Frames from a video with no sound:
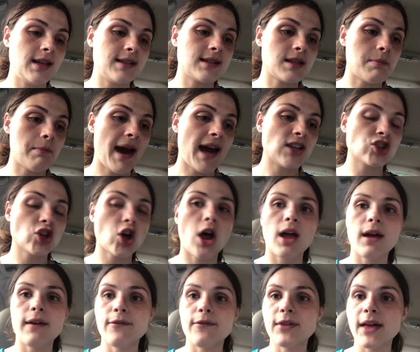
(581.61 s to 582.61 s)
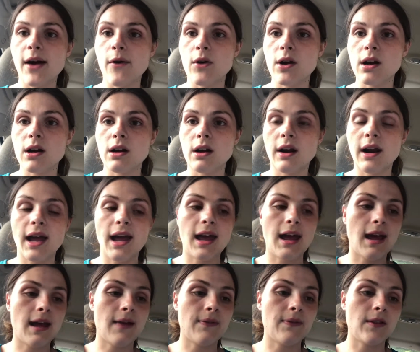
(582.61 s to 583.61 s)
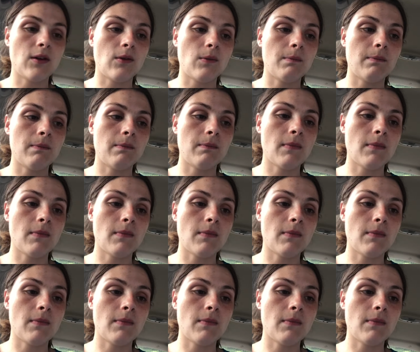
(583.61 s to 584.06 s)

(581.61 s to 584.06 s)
some mashed cauliflower, and the